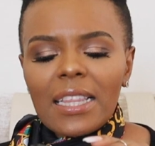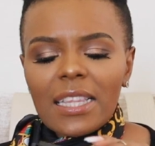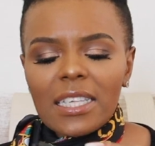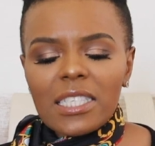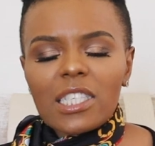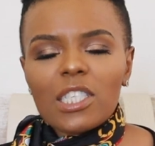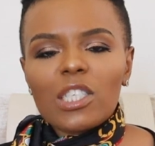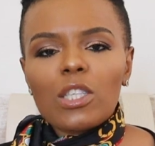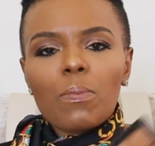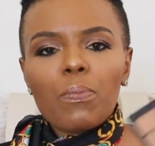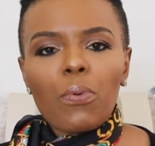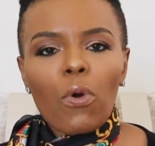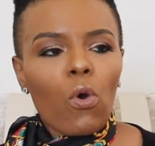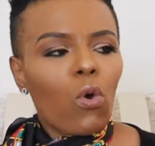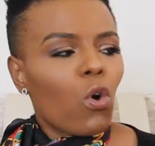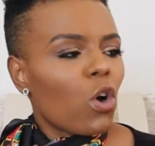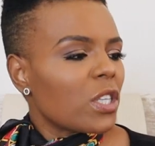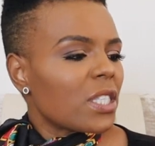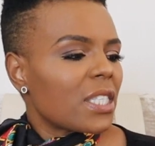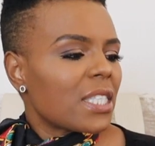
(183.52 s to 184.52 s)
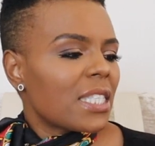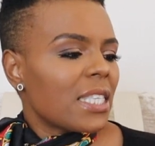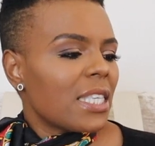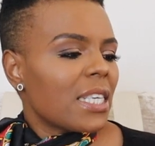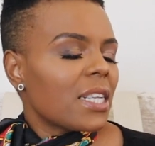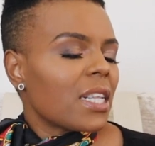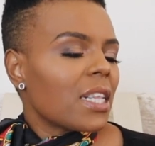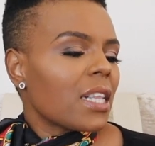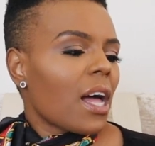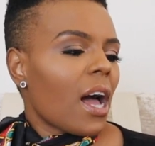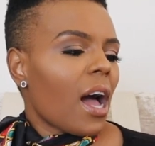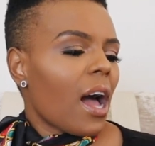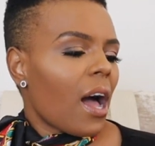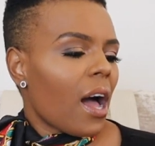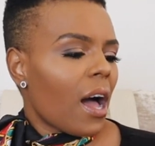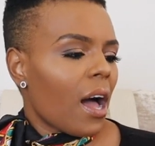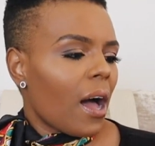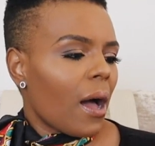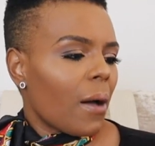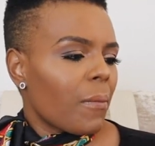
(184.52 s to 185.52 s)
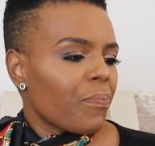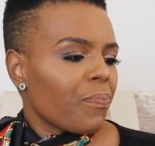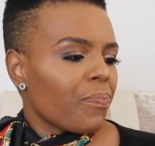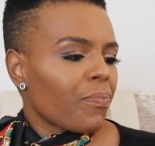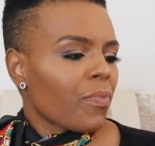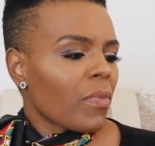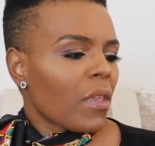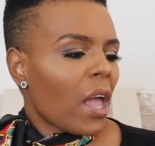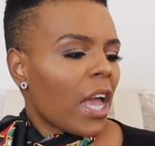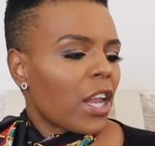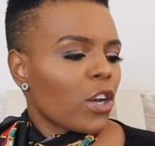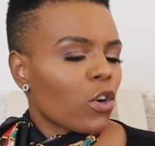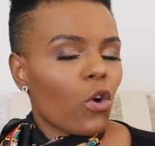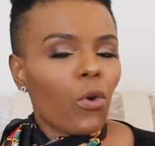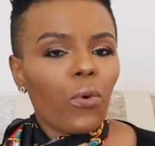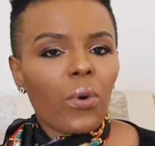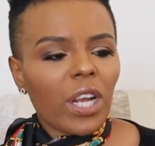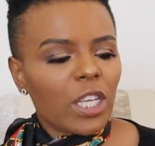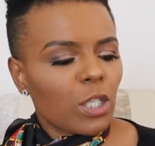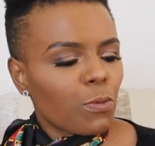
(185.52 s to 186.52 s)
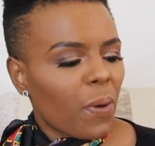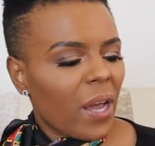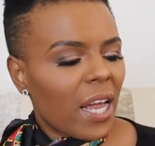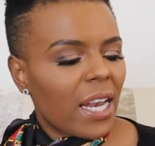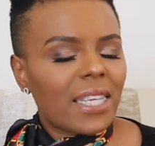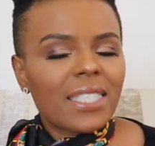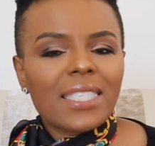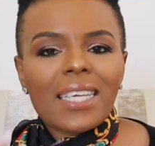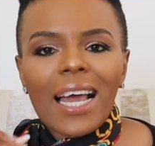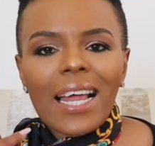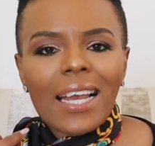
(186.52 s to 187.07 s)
This is the Pro Conceal and Correct palette.